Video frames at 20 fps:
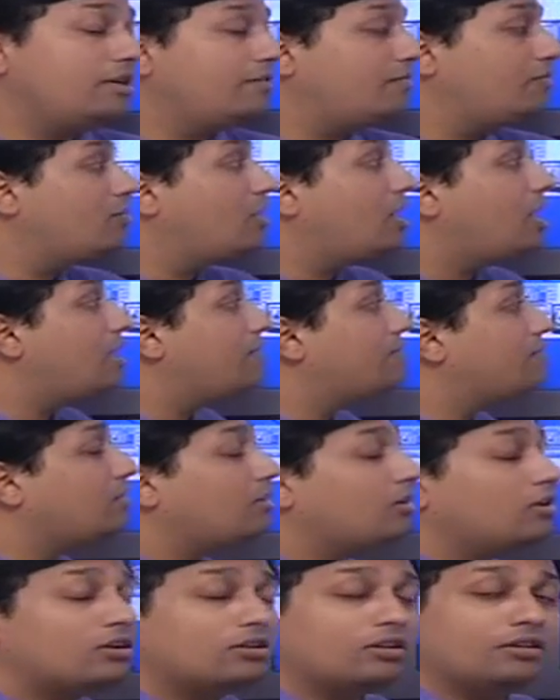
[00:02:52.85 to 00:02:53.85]
if you have
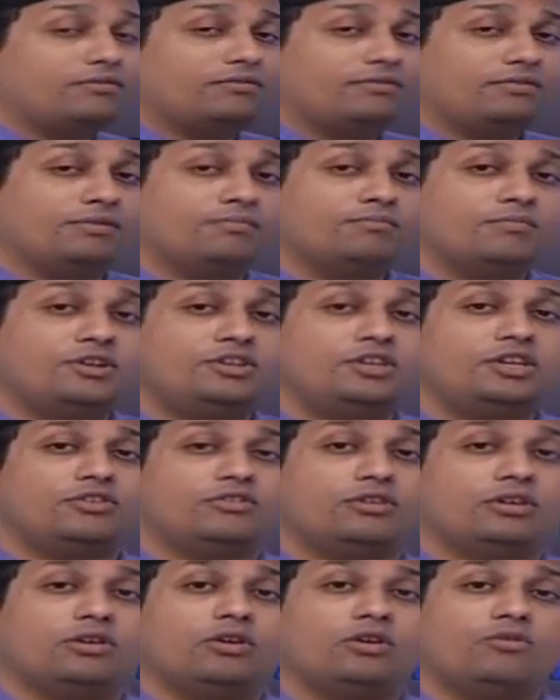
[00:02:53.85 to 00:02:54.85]
a lot of
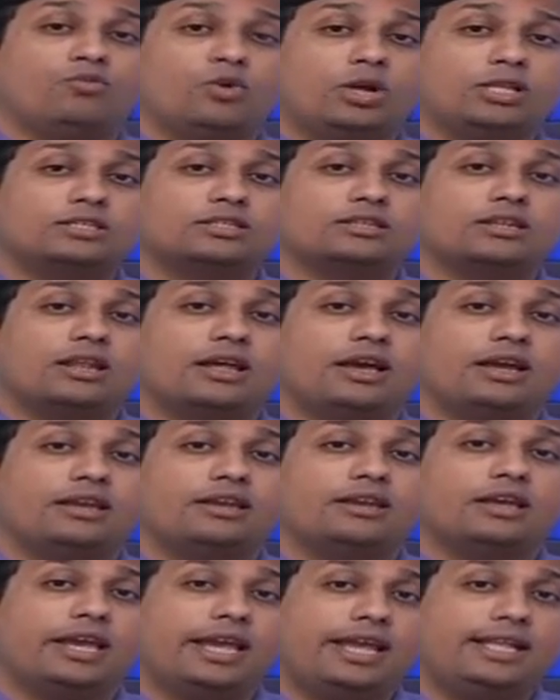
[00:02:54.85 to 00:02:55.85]
material on one
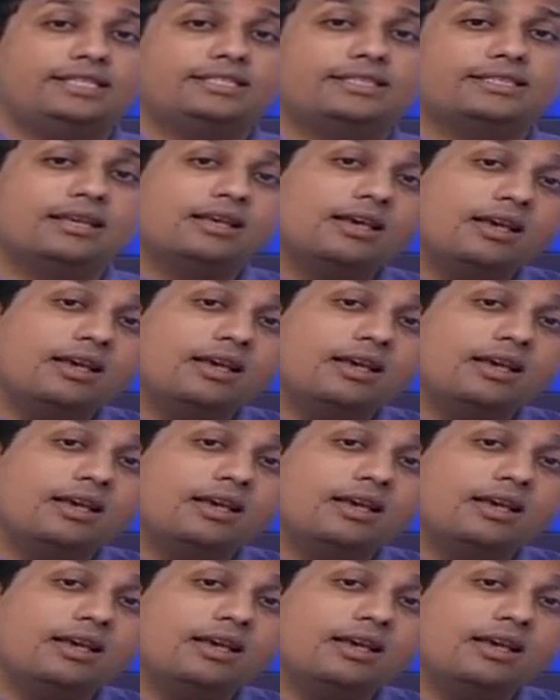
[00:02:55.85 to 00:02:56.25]
slide, hence